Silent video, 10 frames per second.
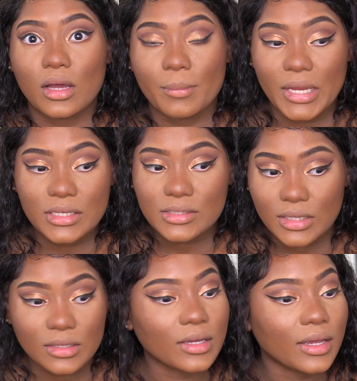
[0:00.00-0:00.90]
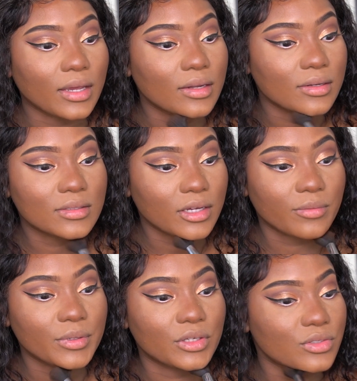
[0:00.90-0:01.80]
amazing, and
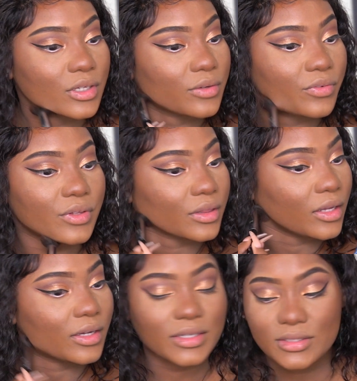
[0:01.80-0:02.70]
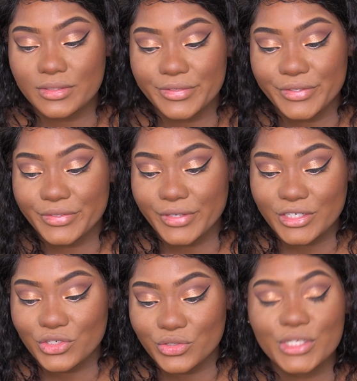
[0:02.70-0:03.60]
I've been using it for the longest.
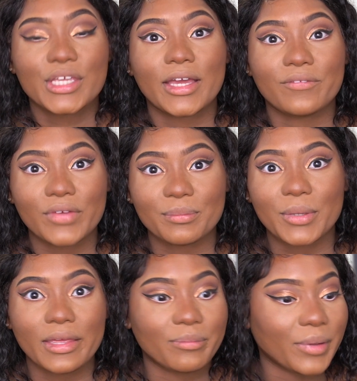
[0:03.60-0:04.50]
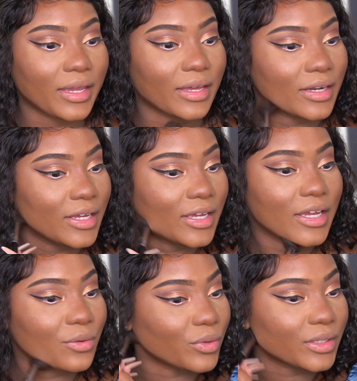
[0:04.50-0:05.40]
As you see, I've hit pan.
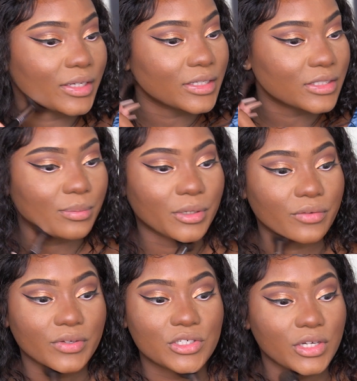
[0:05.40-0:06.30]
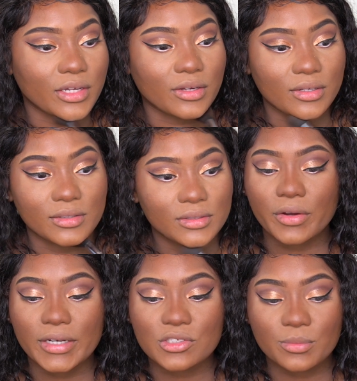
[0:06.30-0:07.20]
It really is the perfect shade. All
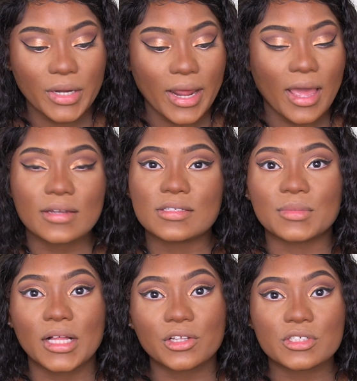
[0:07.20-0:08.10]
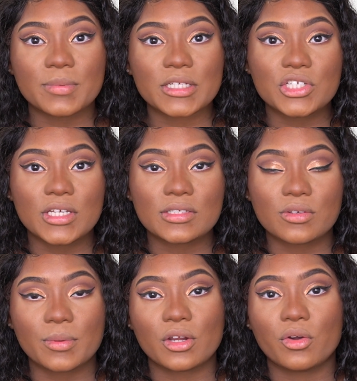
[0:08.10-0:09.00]
right, so I'm gonna add some color to my cheeks.
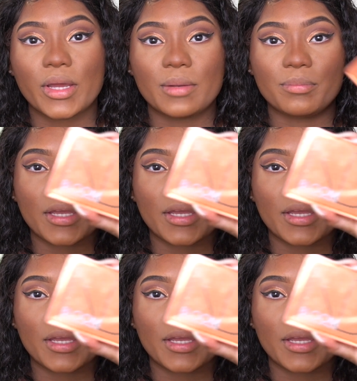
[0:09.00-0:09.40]
So I'm gonna go ahead and